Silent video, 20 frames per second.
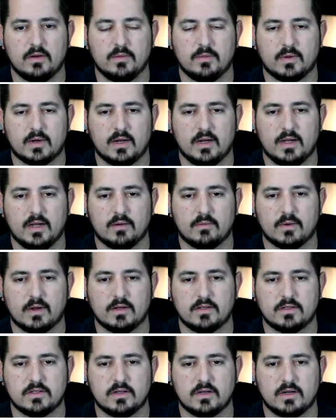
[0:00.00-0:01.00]
we're going to hit
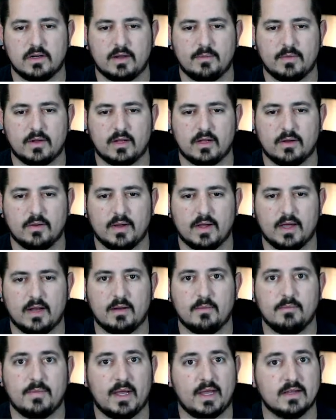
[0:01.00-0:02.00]
register, and I'm going to go ahead
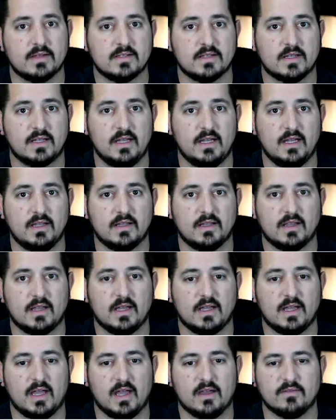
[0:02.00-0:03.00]
and paste the key that they
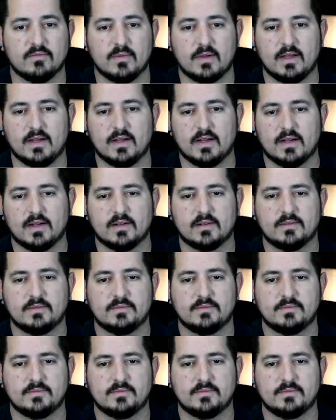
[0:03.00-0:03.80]
gave me here.